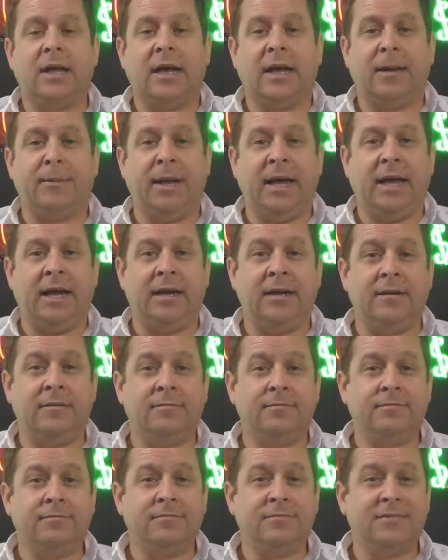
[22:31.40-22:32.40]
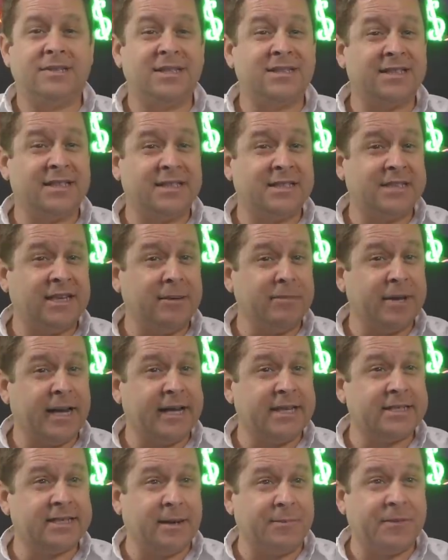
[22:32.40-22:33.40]
I mean, does this seem
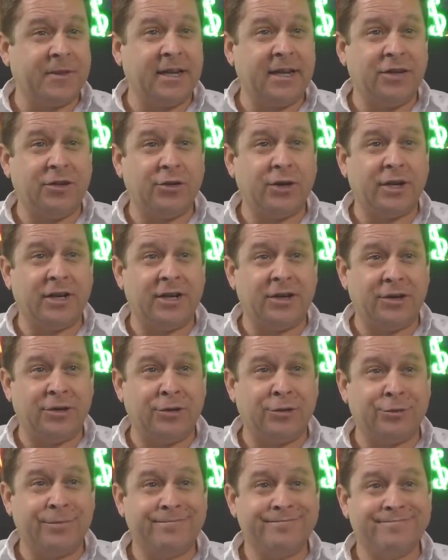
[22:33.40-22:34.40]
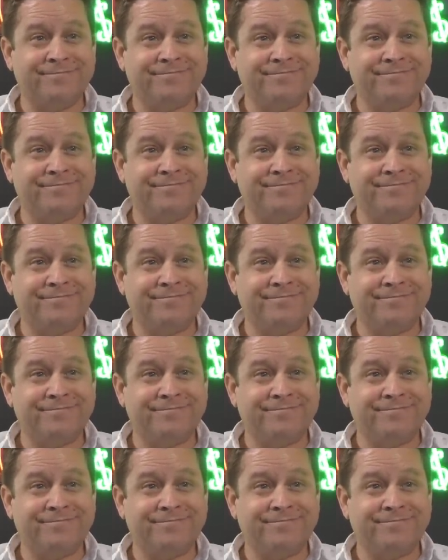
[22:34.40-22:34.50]
like something you can do?